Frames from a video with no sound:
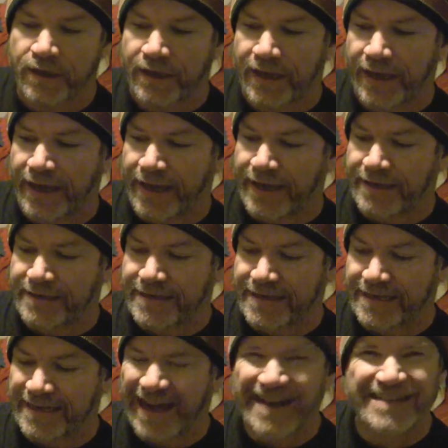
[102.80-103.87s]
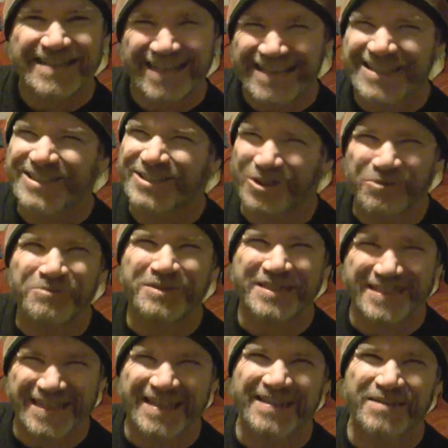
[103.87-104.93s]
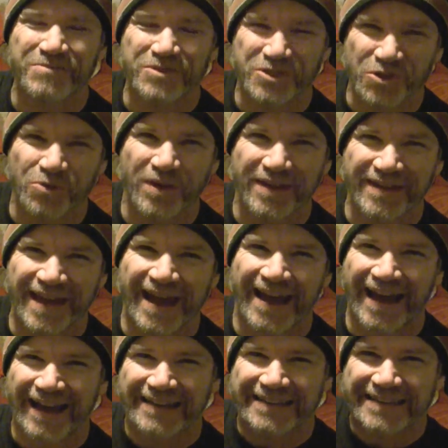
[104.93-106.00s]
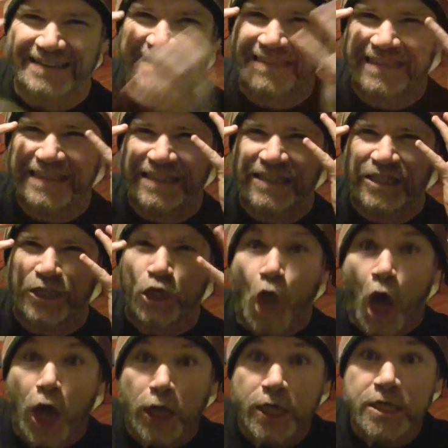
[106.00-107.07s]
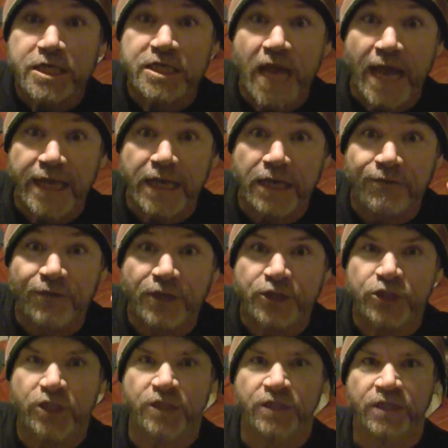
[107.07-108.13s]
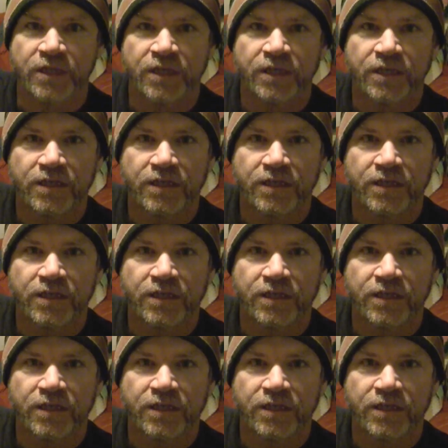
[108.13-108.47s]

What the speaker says: And I just don't see them doing that. I just call it a psychic vision.